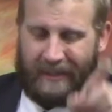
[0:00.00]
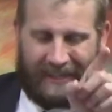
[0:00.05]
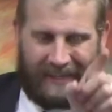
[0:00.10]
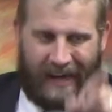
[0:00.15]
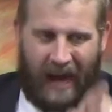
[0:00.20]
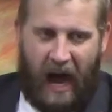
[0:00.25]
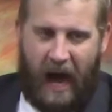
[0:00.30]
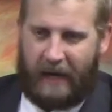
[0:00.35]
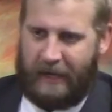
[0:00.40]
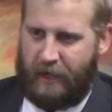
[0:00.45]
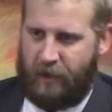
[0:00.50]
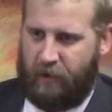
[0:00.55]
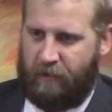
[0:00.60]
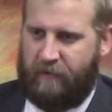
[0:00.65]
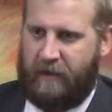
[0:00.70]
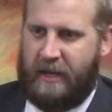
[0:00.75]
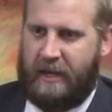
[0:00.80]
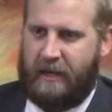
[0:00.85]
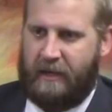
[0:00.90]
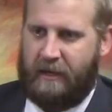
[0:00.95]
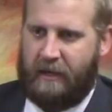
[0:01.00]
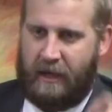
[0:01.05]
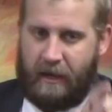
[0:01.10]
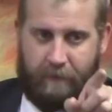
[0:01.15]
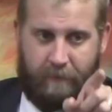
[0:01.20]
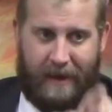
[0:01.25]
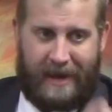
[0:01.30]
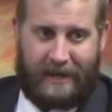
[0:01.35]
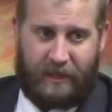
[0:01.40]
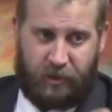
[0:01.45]
God intervened
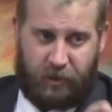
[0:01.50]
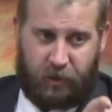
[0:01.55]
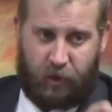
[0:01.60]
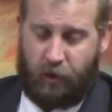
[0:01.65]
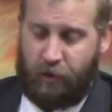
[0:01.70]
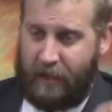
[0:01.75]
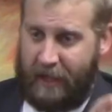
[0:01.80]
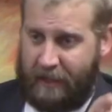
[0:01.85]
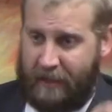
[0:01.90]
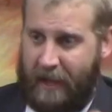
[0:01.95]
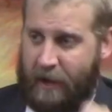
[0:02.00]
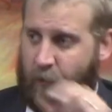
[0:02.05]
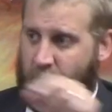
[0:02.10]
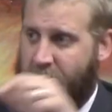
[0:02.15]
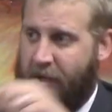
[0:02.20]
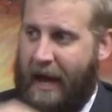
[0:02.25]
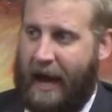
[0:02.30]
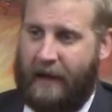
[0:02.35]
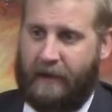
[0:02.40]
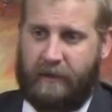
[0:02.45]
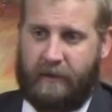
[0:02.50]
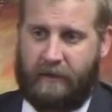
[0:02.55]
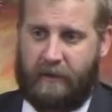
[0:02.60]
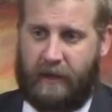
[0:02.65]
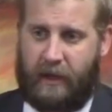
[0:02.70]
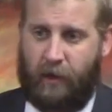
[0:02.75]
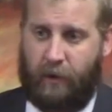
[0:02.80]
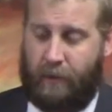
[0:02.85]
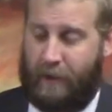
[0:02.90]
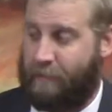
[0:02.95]
and made sure that they would not
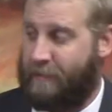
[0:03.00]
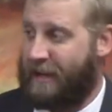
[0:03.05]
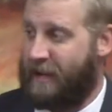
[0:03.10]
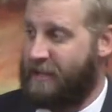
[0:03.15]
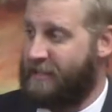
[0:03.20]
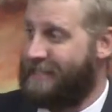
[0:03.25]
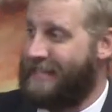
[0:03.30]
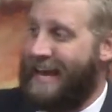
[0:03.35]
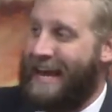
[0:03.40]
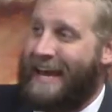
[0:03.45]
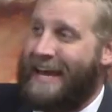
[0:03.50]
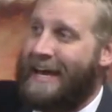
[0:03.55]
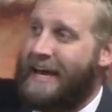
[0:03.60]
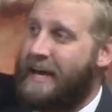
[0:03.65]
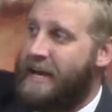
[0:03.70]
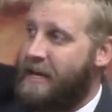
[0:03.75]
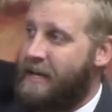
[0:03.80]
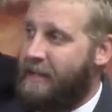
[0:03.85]
kill him and because they,